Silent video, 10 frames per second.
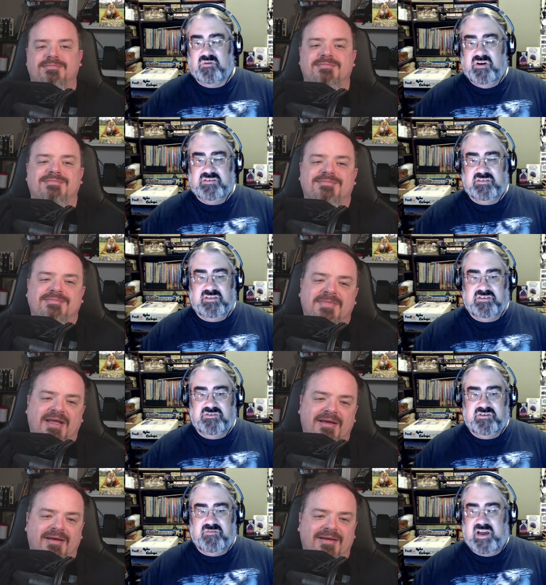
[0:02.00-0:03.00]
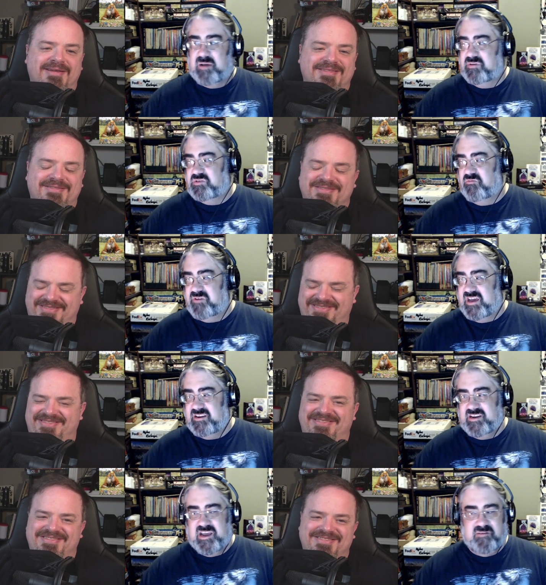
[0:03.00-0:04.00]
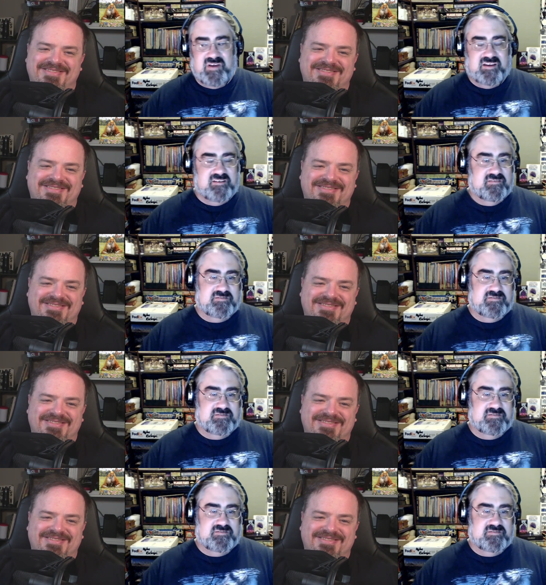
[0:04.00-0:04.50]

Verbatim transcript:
Speaker 1: more questions. That's usually what happens when we end an AMA.